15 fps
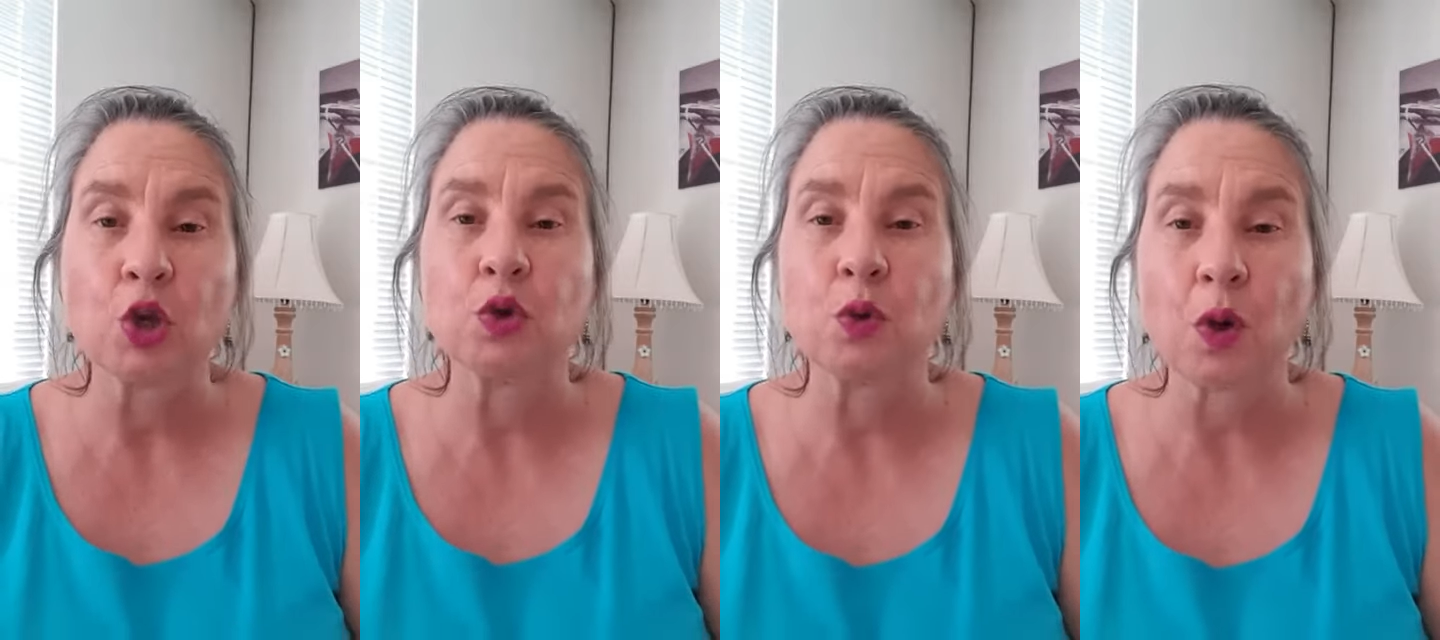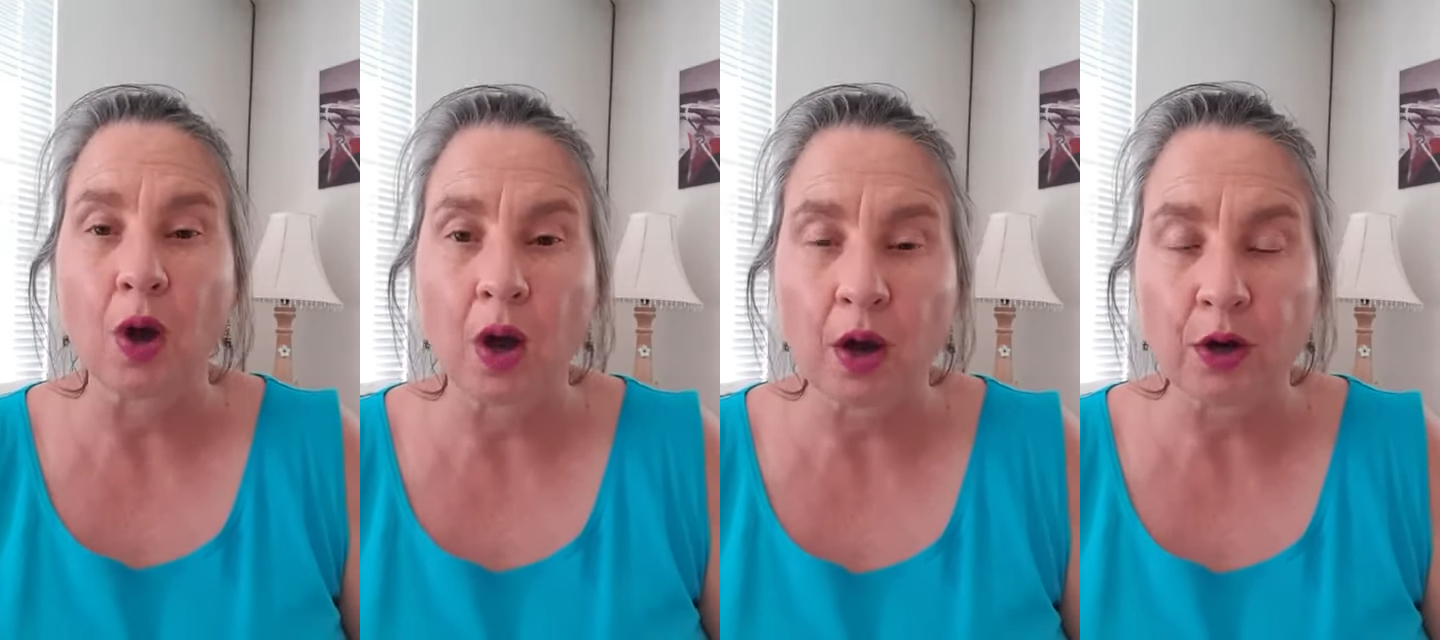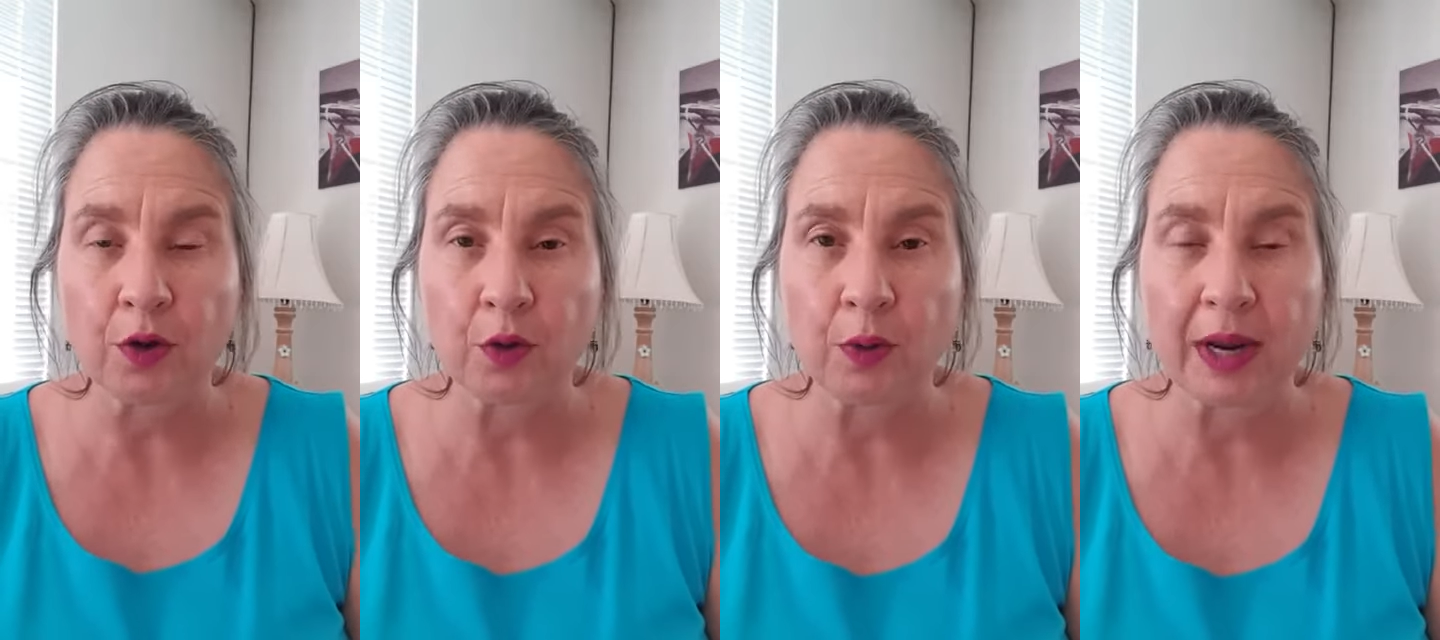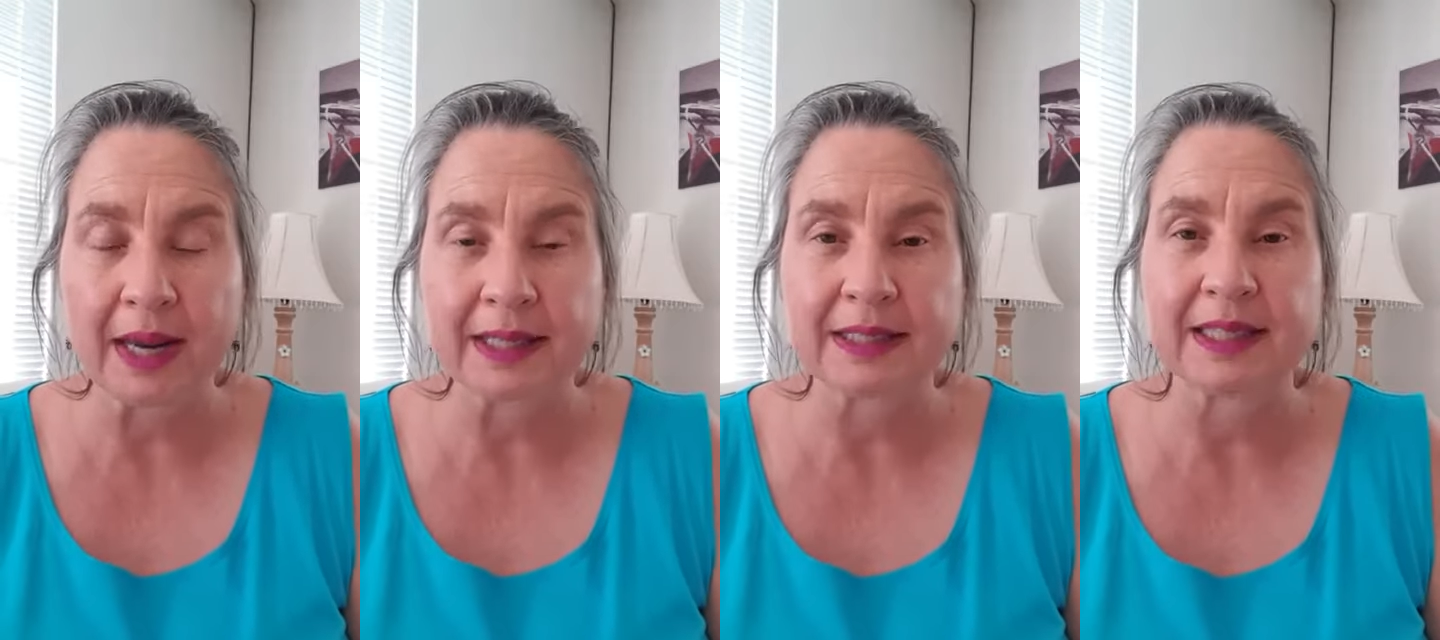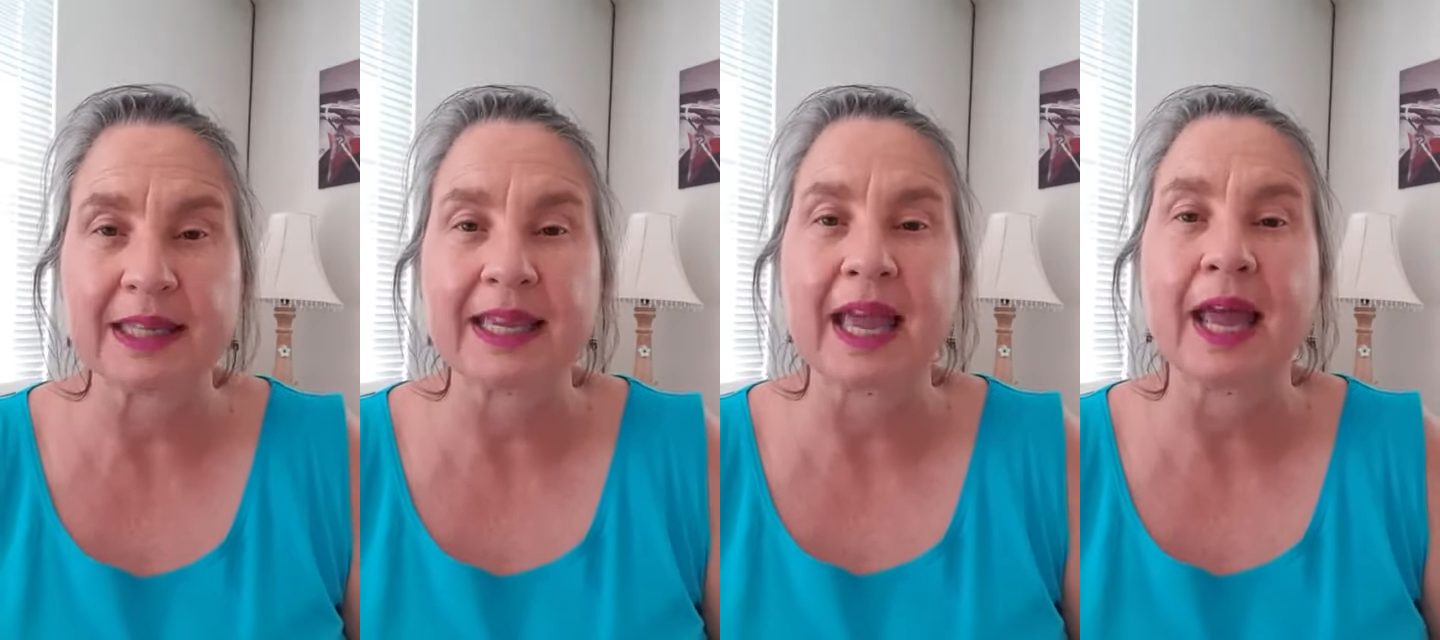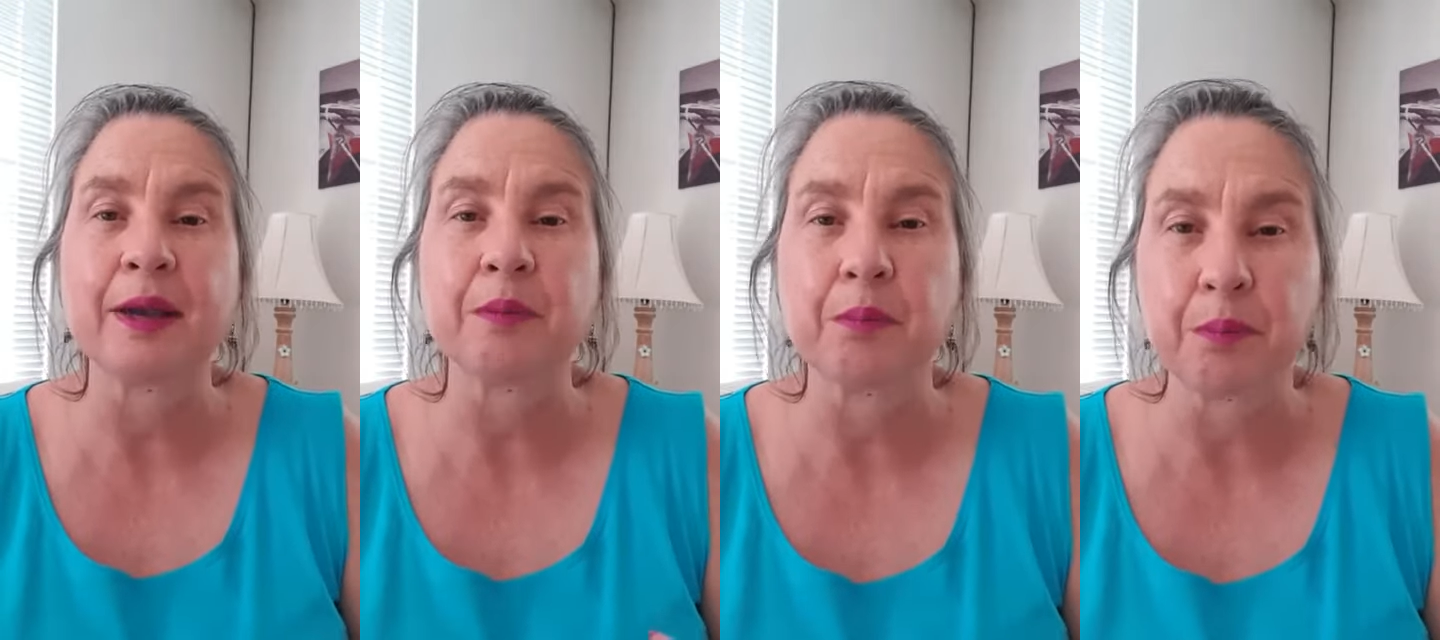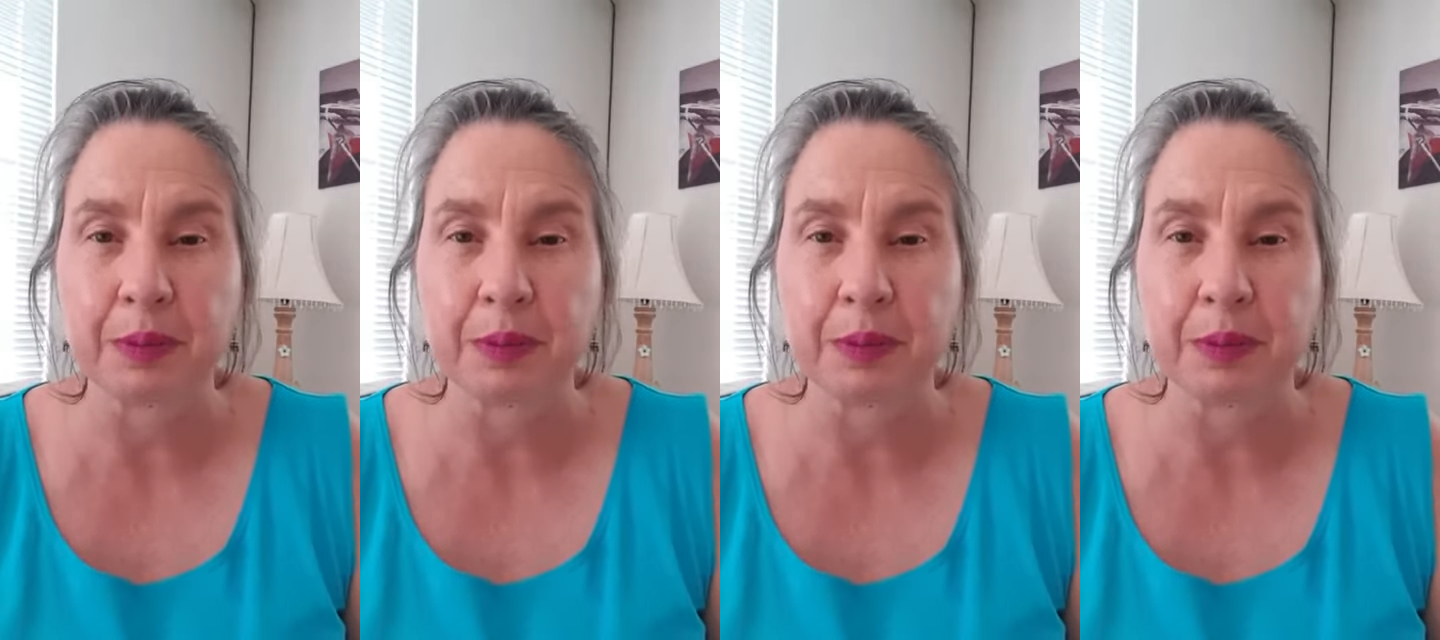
you are creating, and